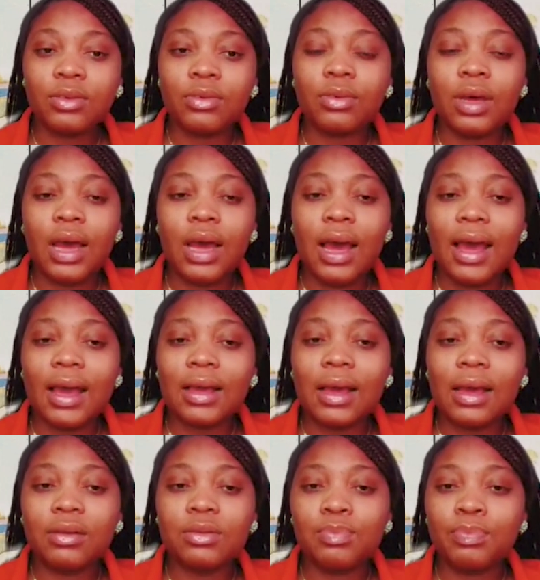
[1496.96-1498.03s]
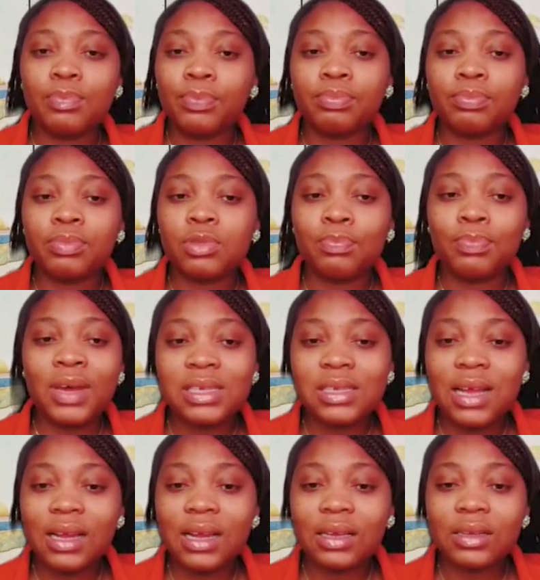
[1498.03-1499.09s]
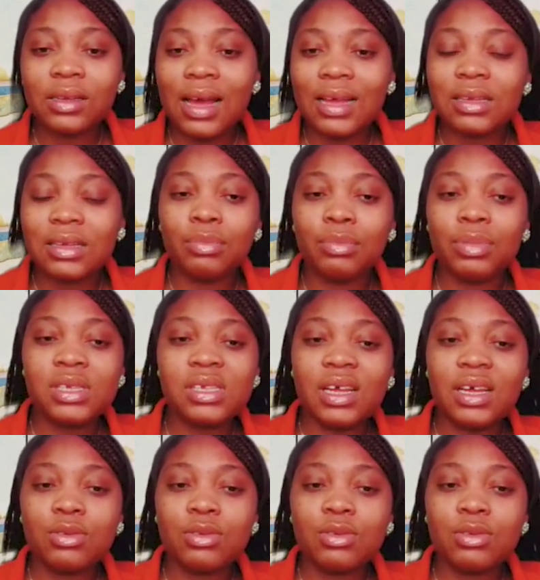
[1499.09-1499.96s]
So I personally, as a business